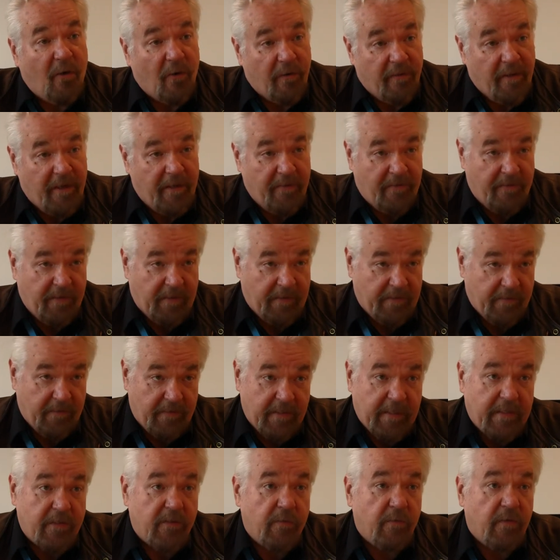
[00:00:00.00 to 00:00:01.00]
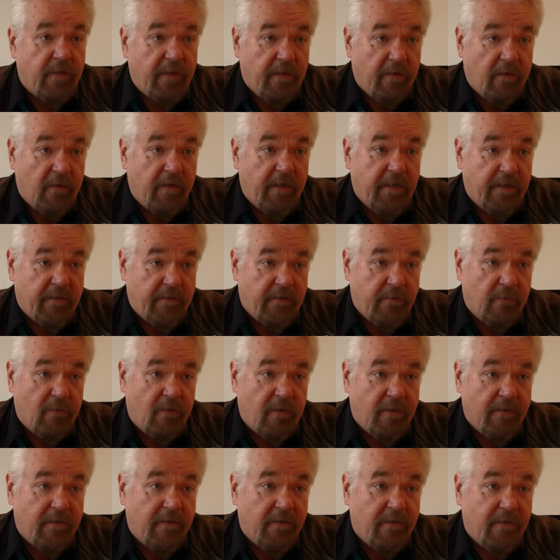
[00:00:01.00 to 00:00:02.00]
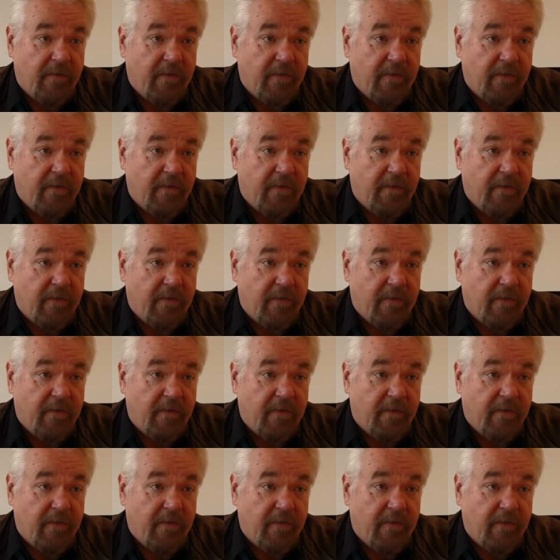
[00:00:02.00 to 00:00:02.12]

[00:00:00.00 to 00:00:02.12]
Or they think that that's what the audience wants.